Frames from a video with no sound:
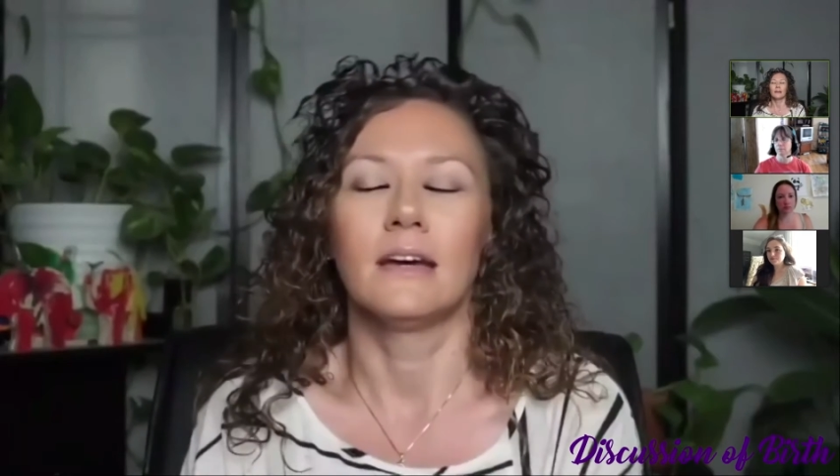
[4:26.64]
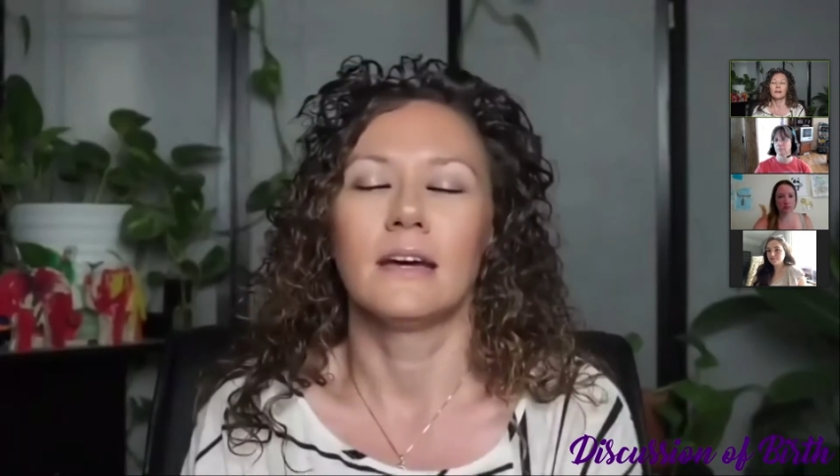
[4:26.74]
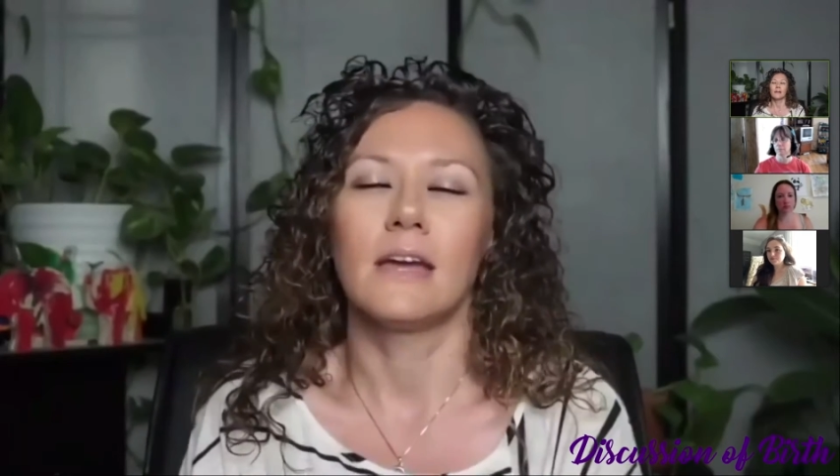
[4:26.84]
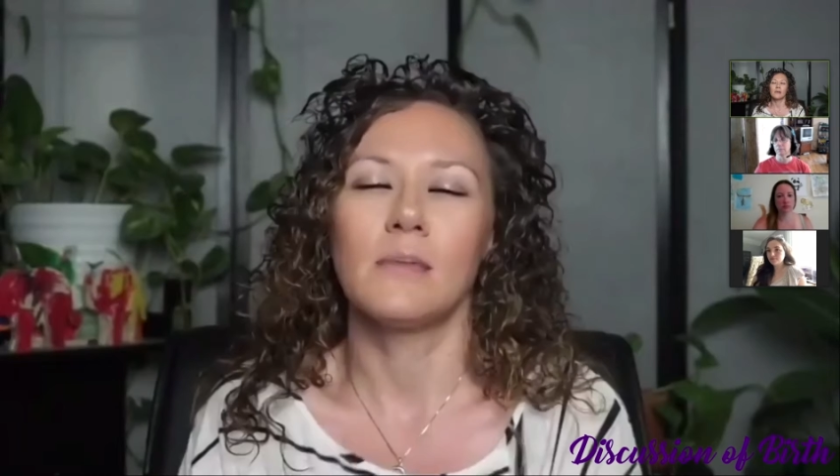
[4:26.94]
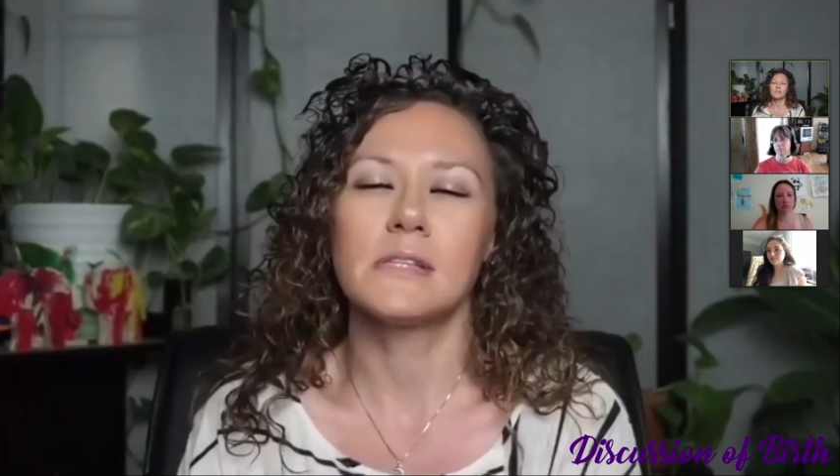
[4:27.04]

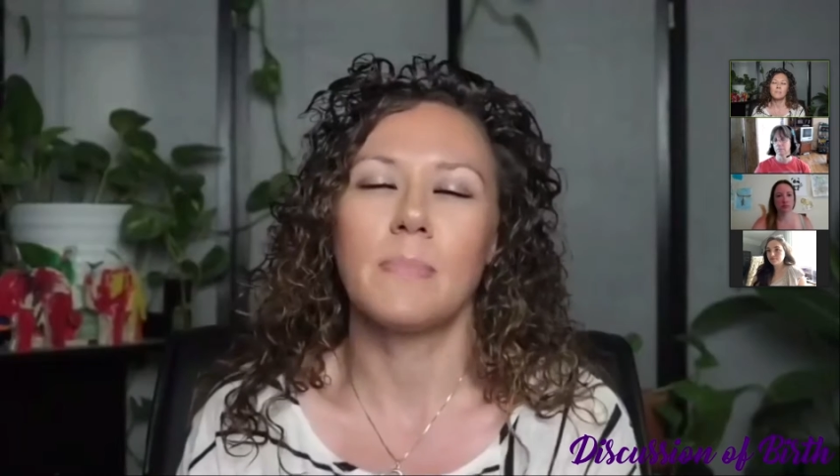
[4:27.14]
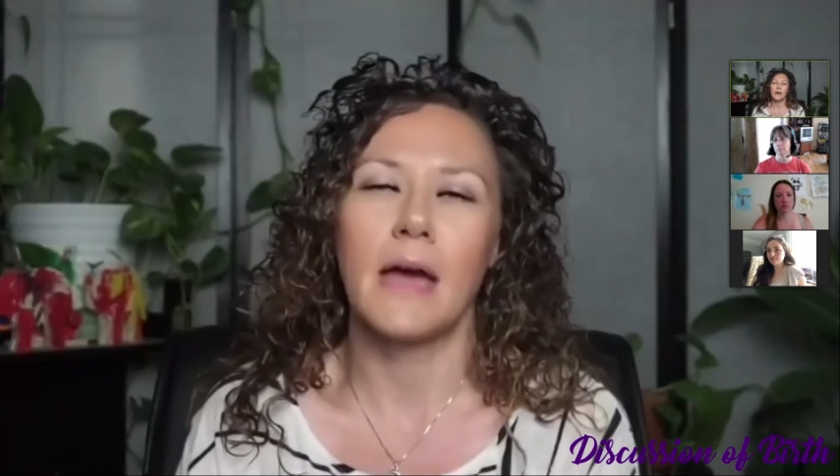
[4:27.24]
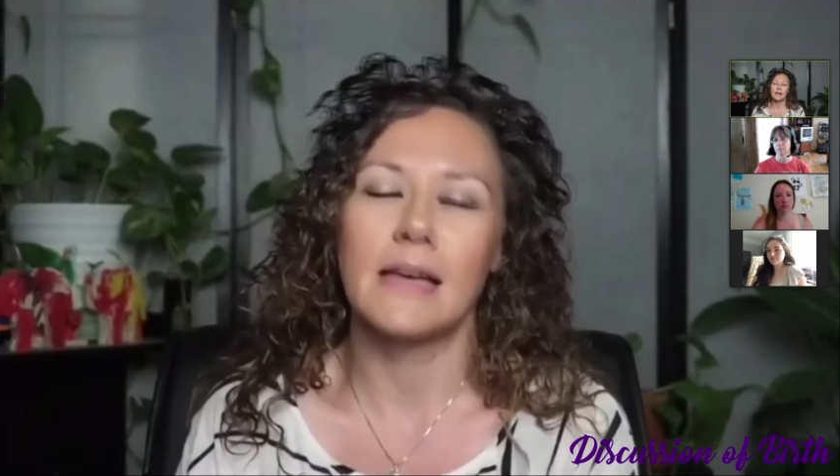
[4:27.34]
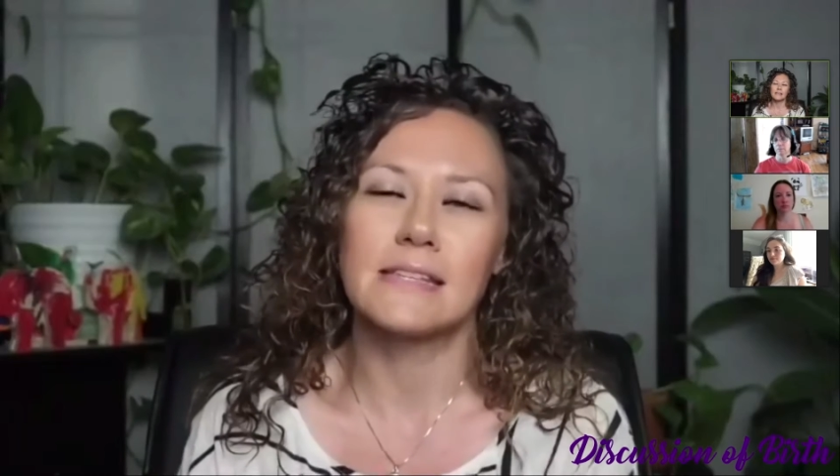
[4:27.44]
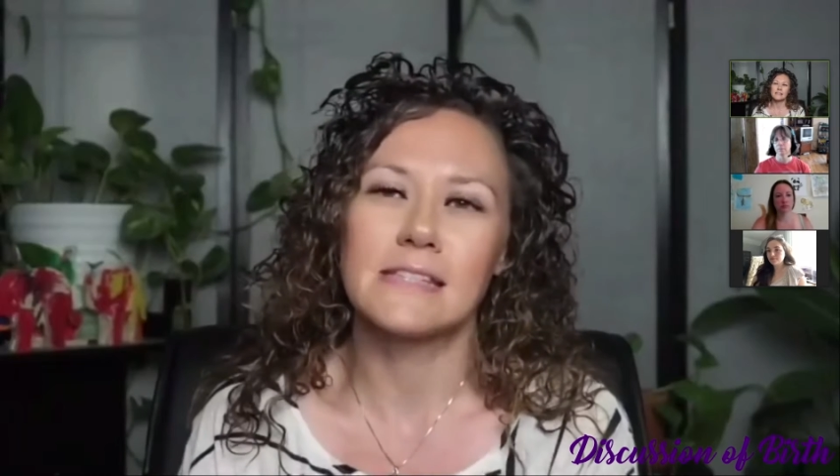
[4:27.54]
it was
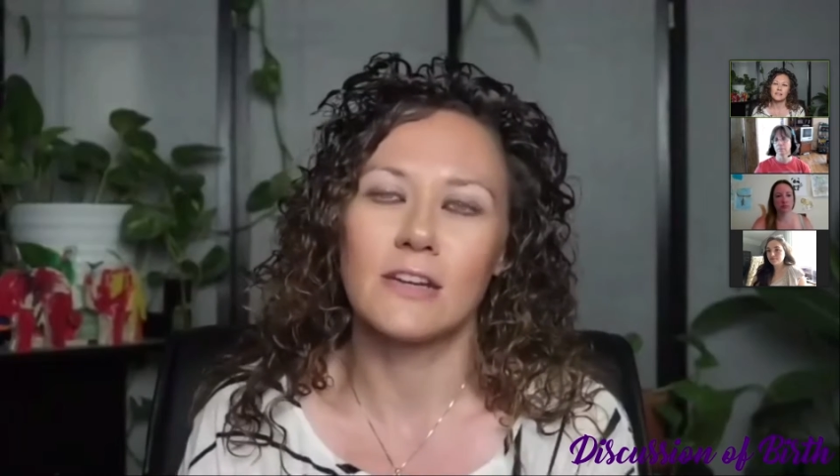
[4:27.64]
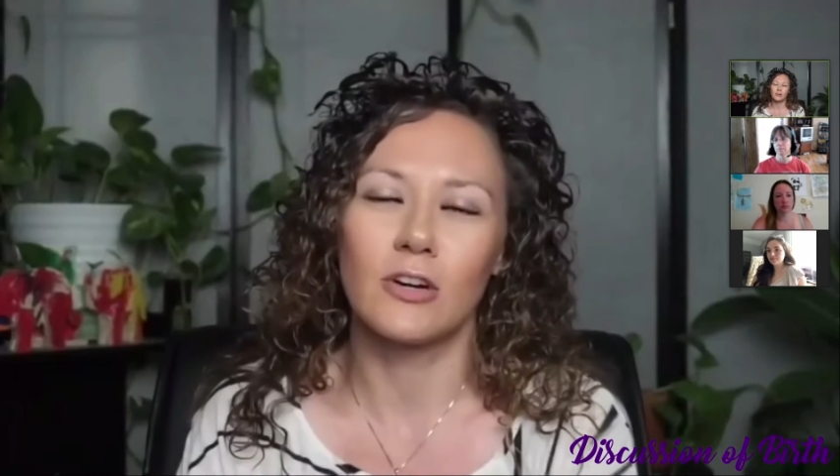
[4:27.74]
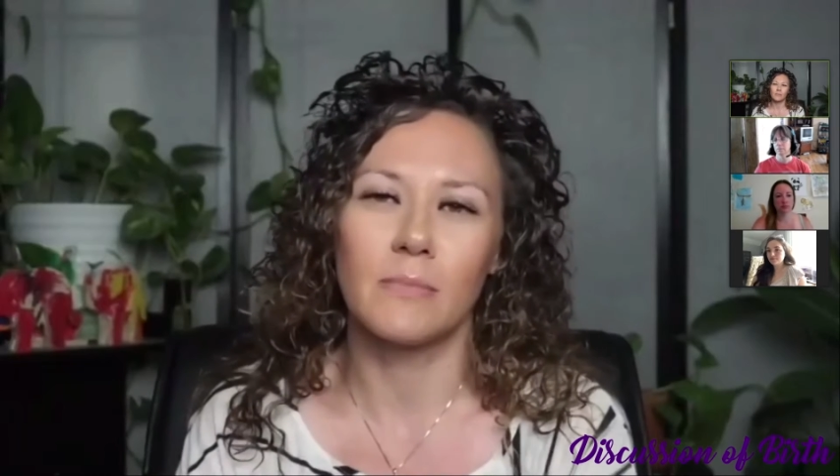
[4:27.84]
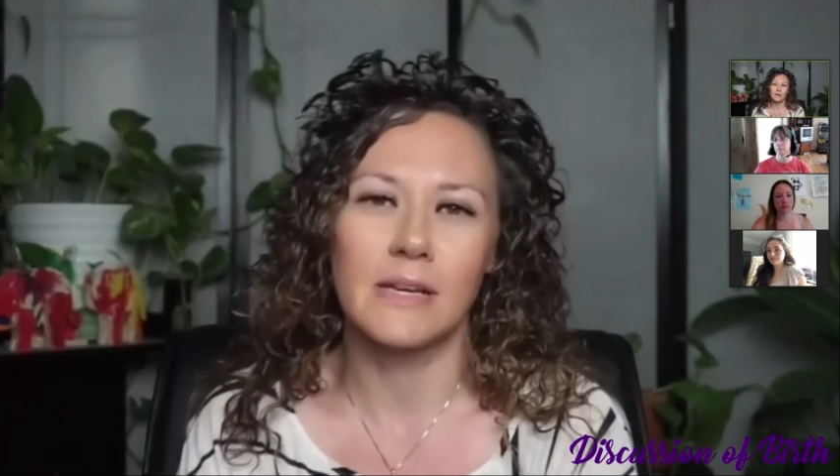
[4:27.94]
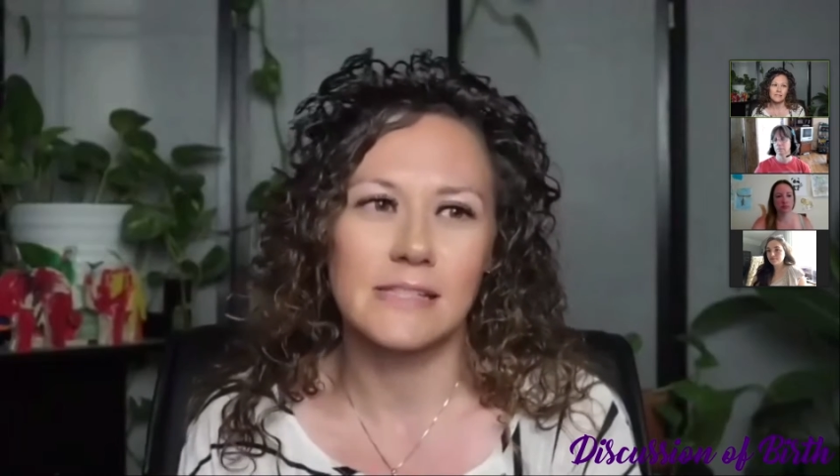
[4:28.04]
passed here in my